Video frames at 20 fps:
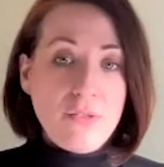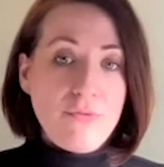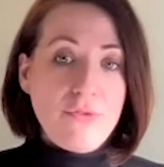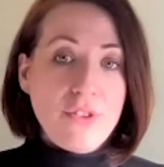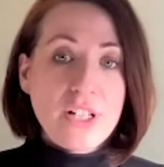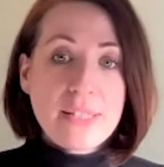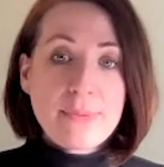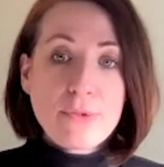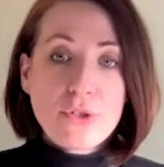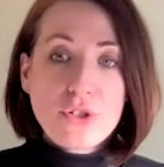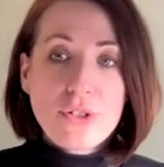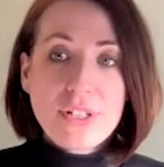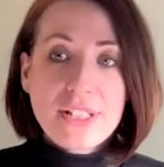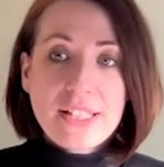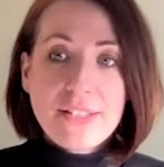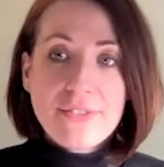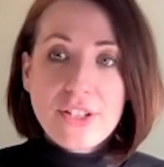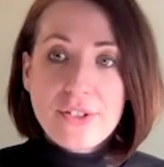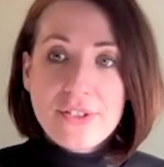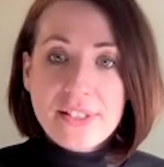Vast
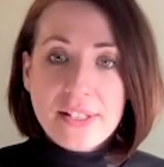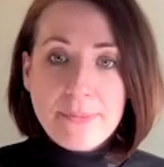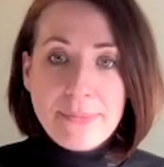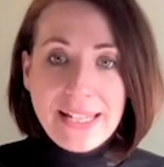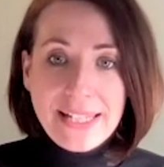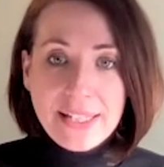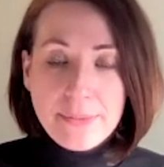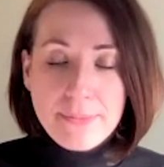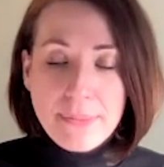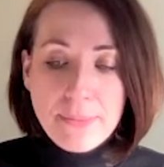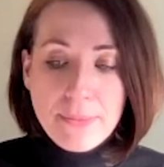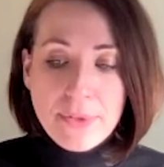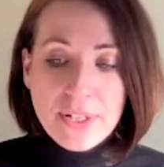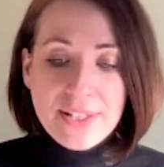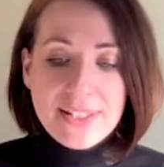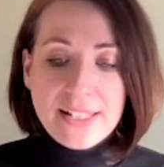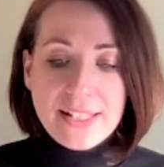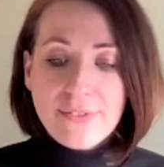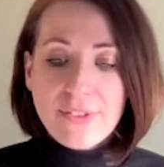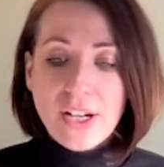majority of those that made
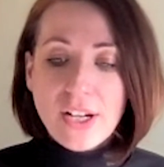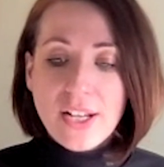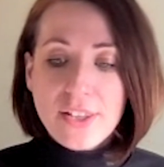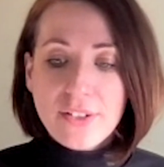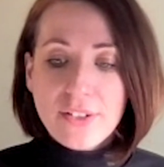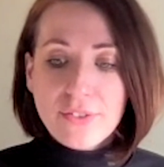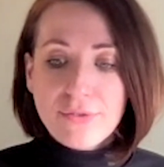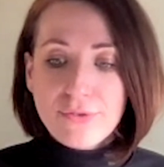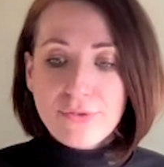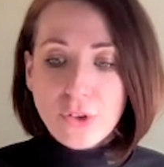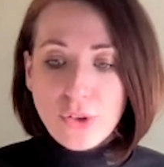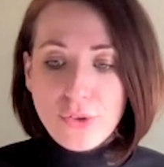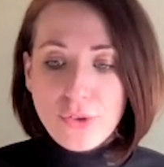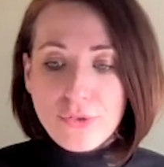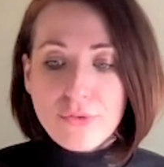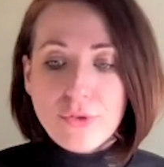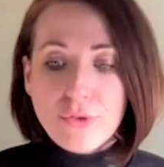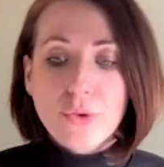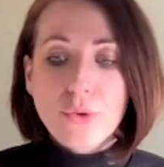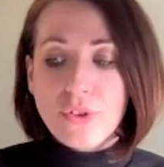commitments have either
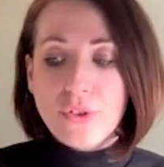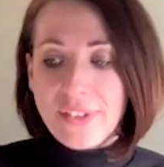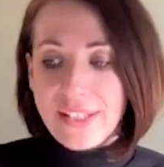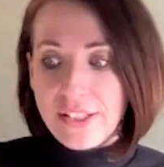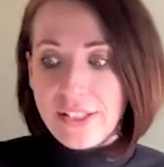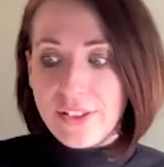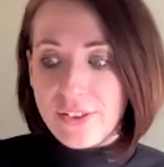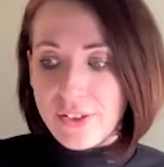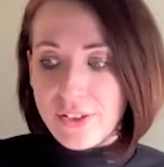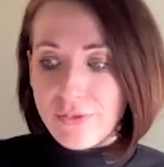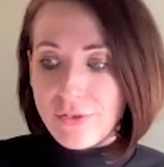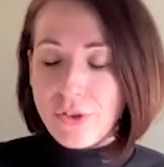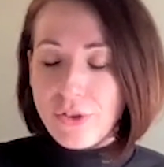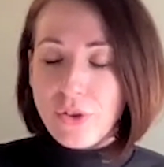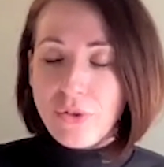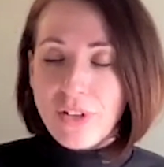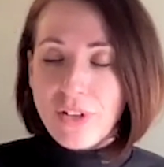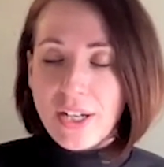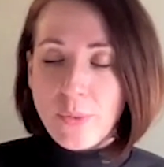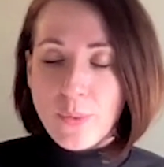followed through or then they're
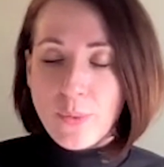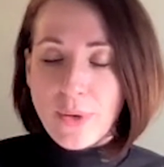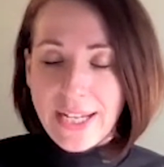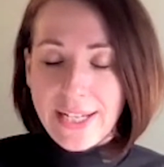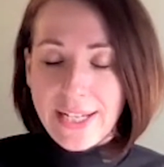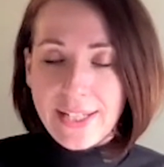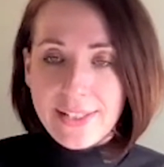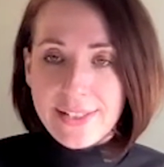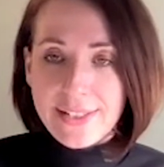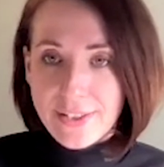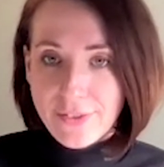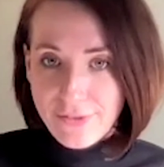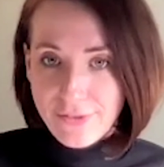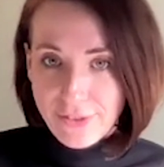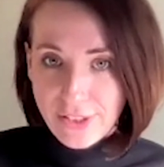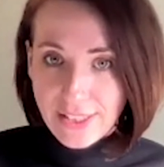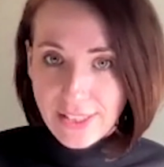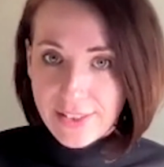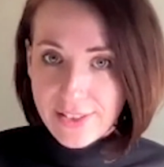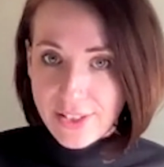on the right way to
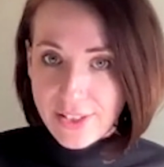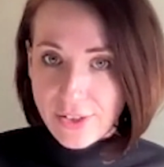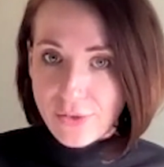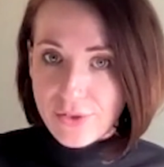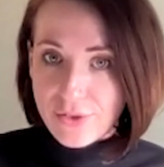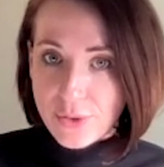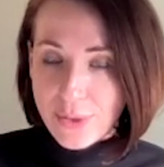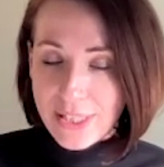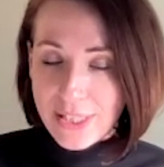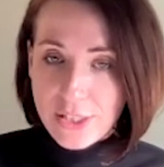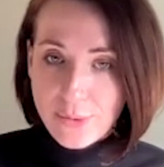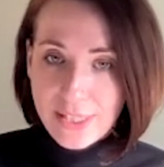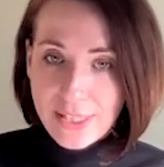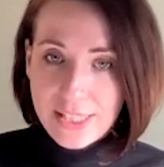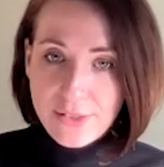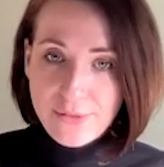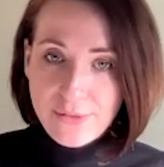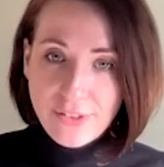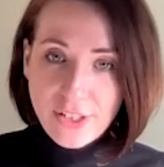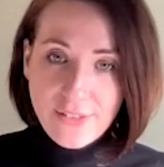
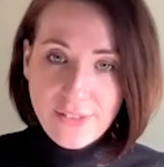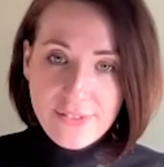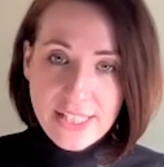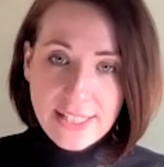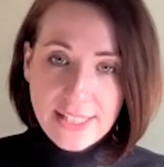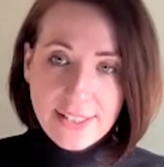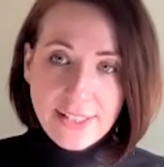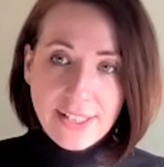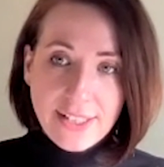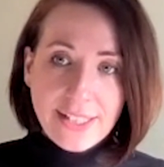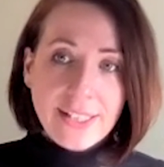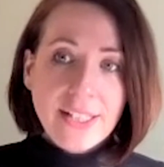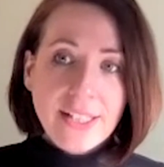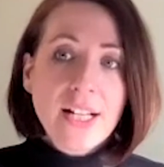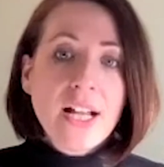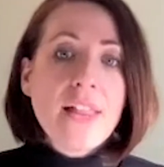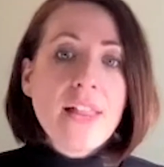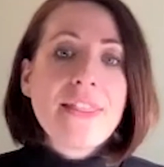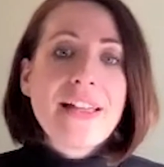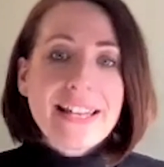2025 deadline.
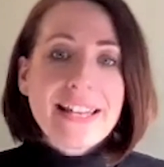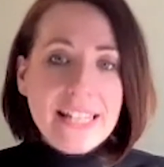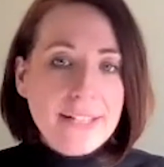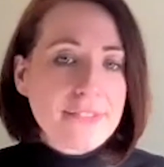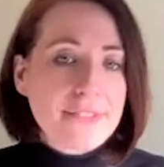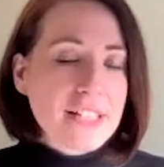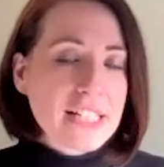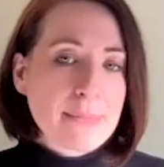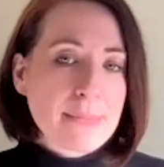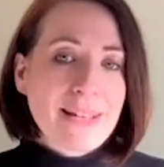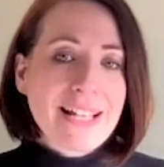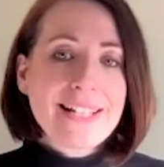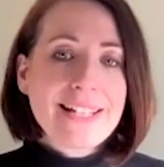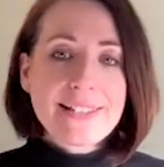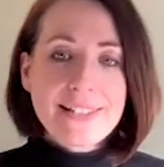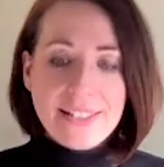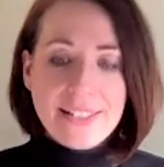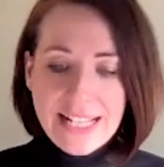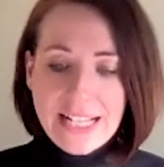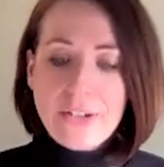That leaves us
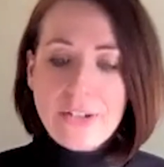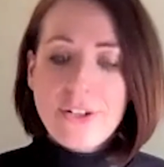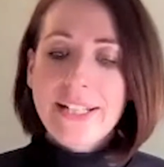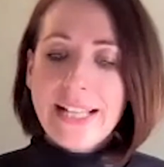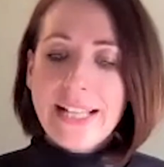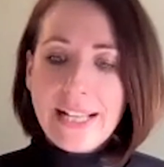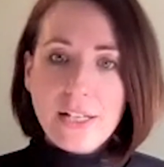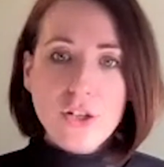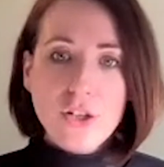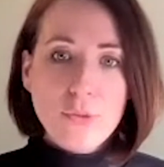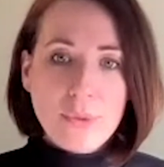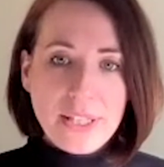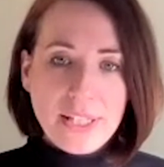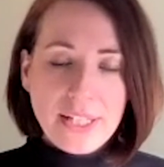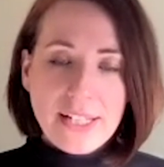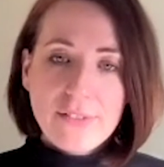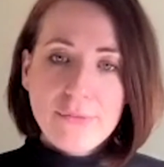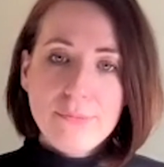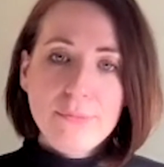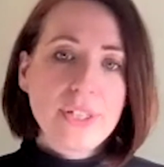space to now, lobby
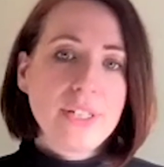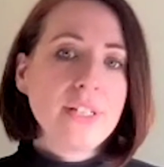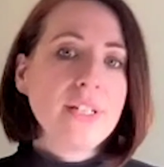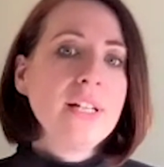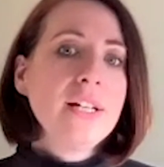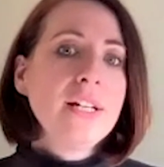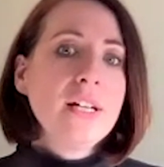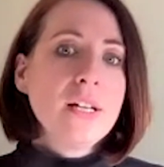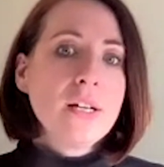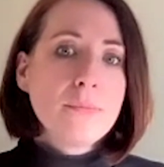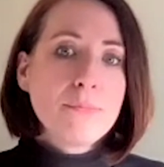the government,